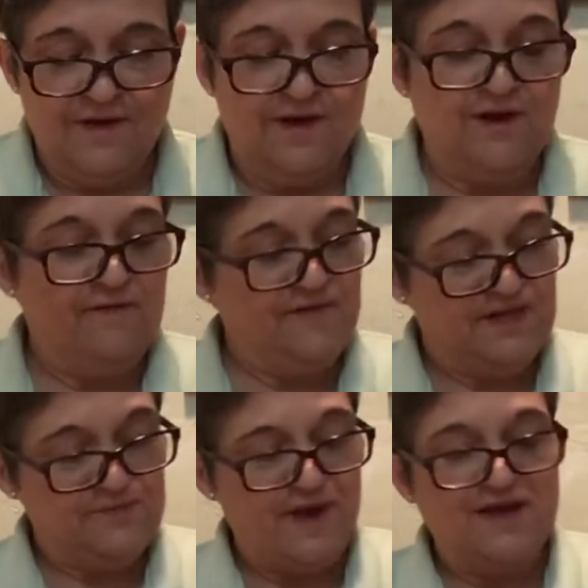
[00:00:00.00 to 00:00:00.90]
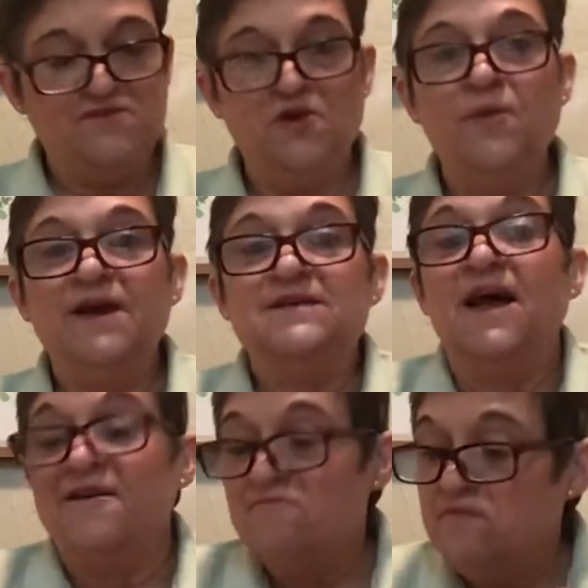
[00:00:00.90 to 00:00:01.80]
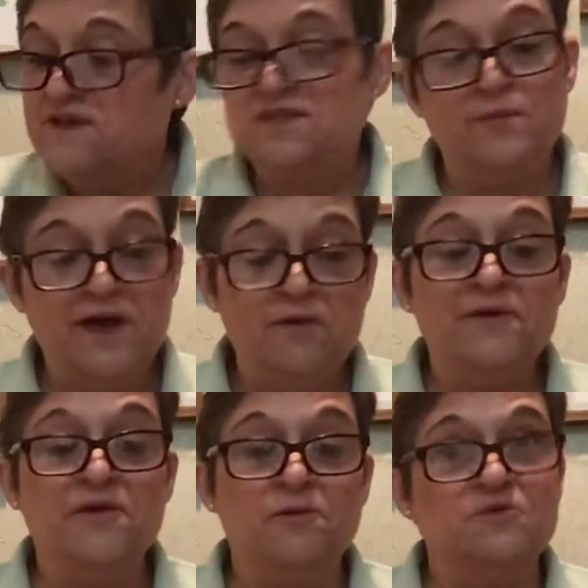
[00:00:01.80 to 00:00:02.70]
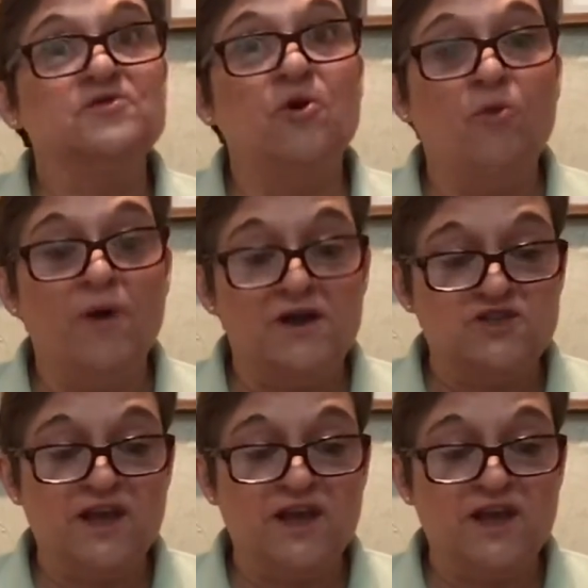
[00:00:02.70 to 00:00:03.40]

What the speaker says: And over these past few weeks, I have missed being with you so much.